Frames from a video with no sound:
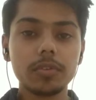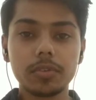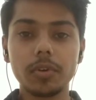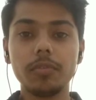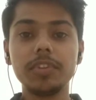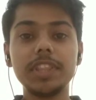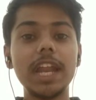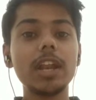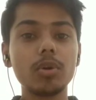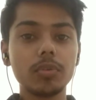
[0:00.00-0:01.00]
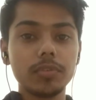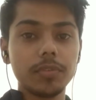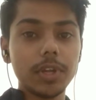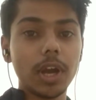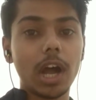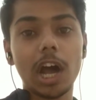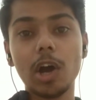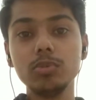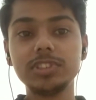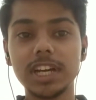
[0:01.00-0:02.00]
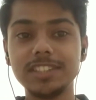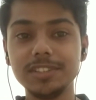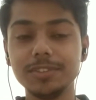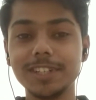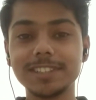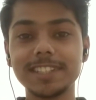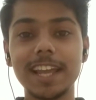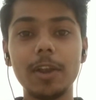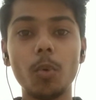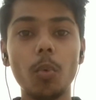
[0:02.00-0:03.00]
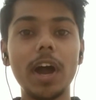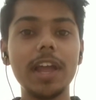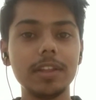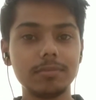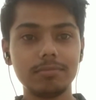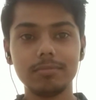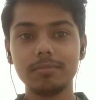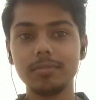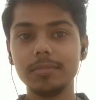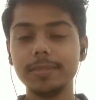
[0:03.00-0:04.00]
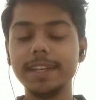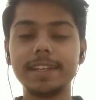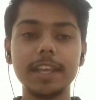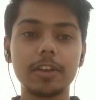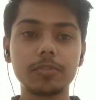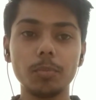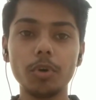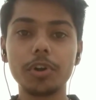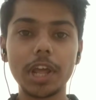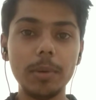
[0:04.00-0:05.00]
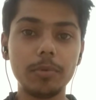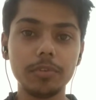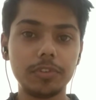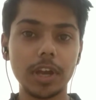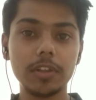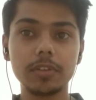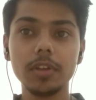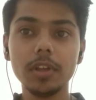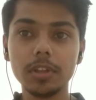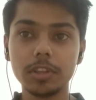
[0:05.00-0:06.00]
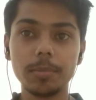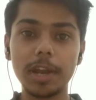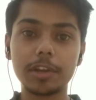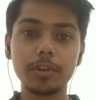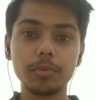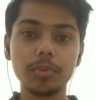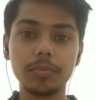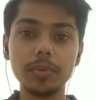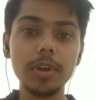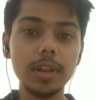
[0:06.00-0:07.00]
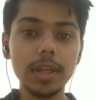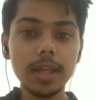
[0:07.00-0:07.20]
So with that out of the way, how charging works and why it takes more time to charge the battery to the full